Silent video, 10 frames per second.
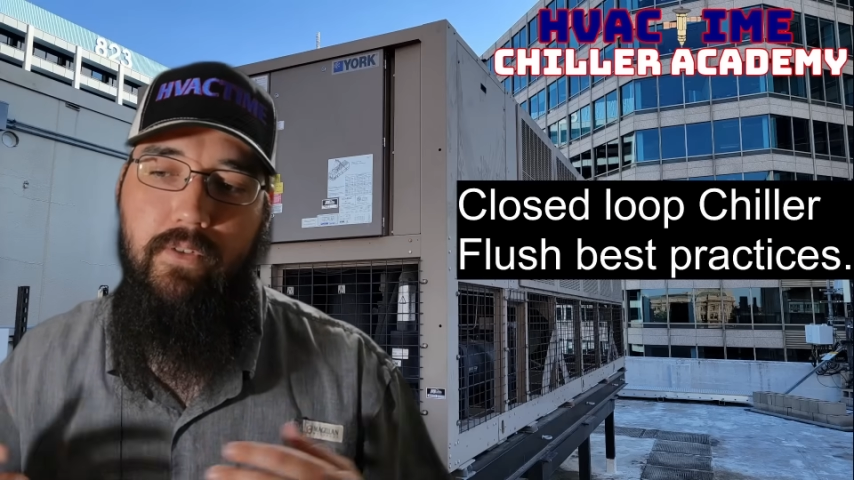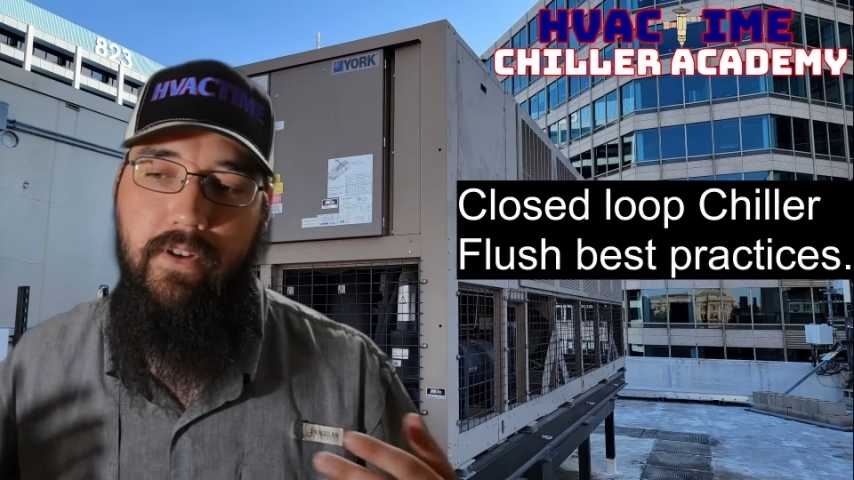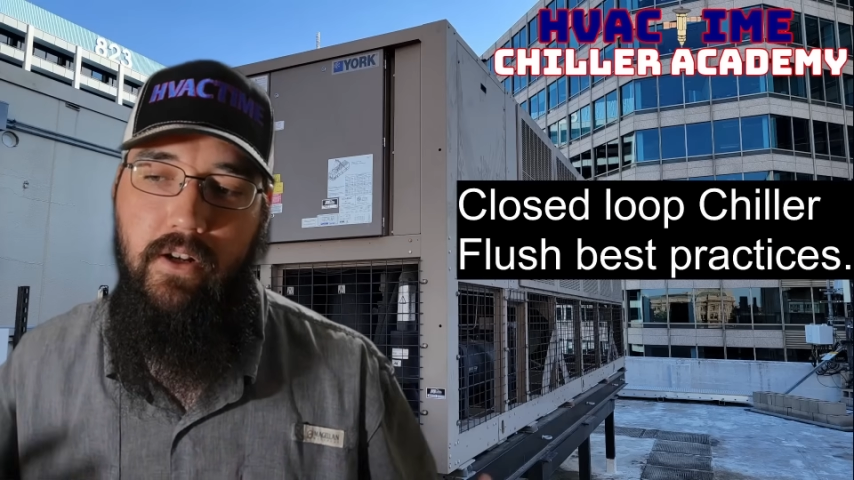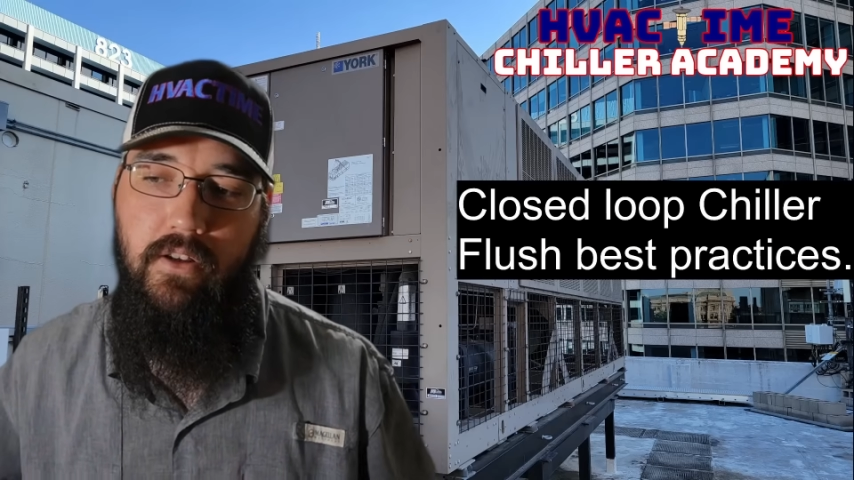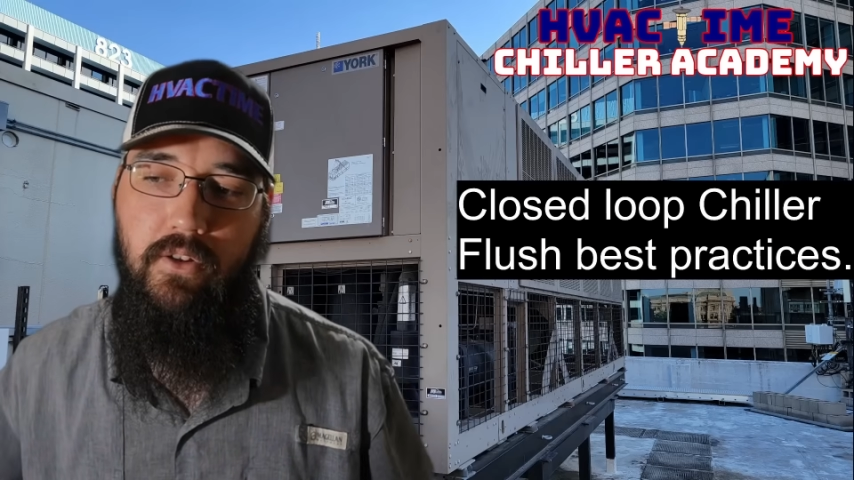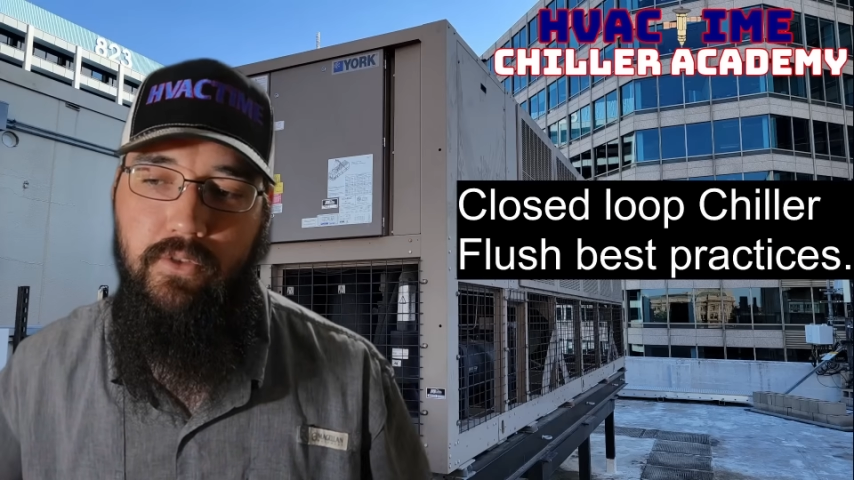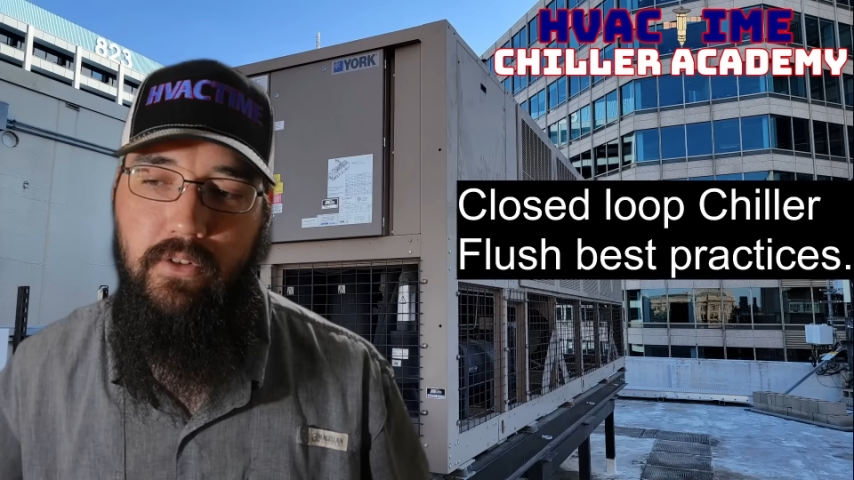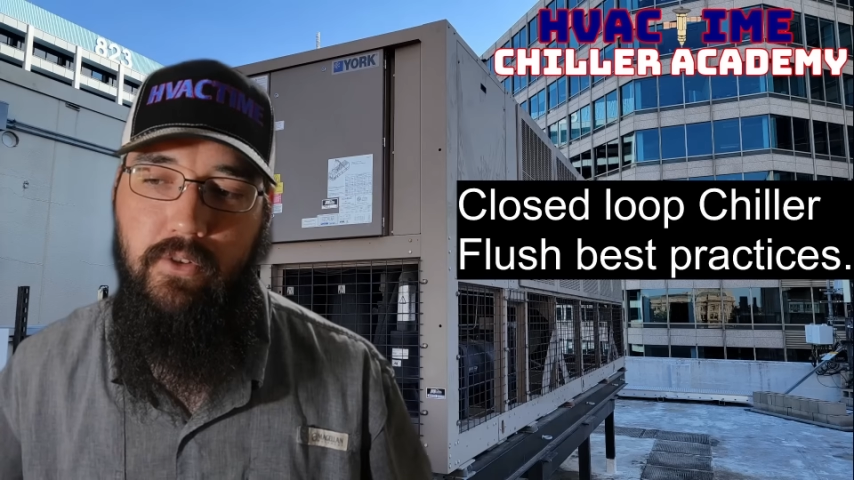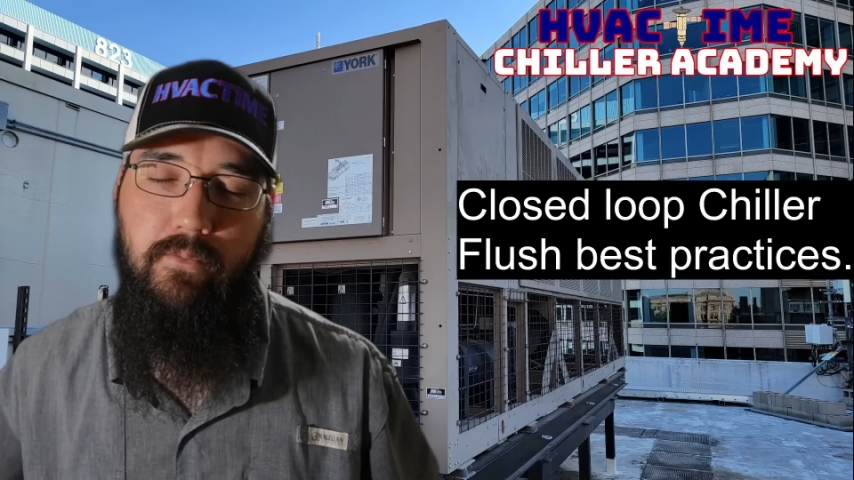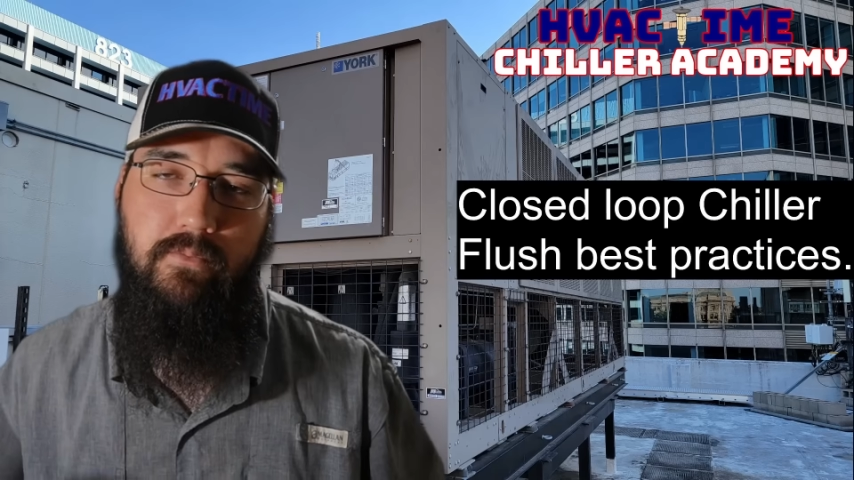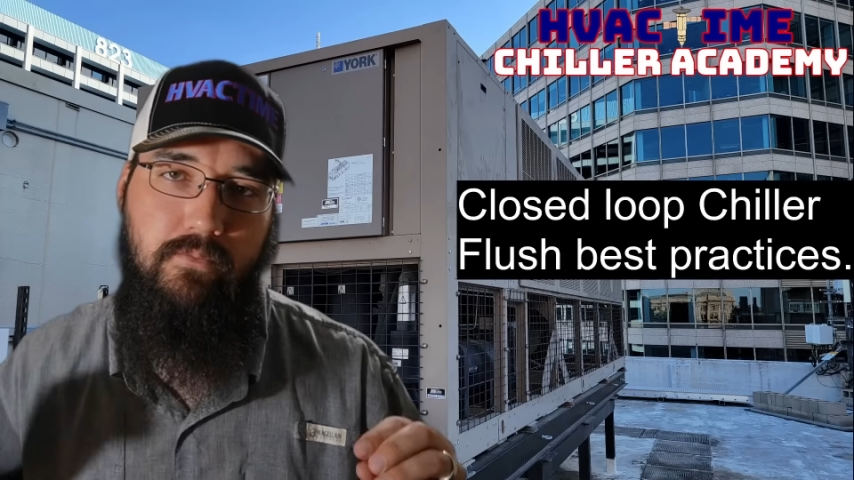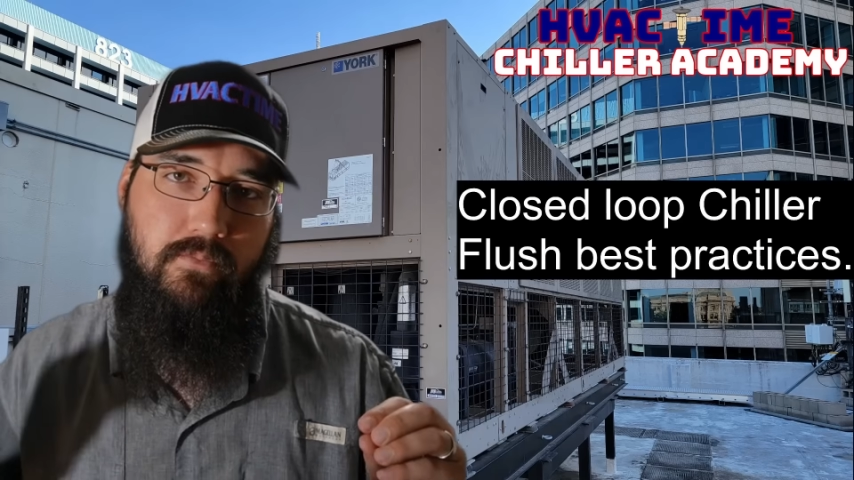got a closed loop.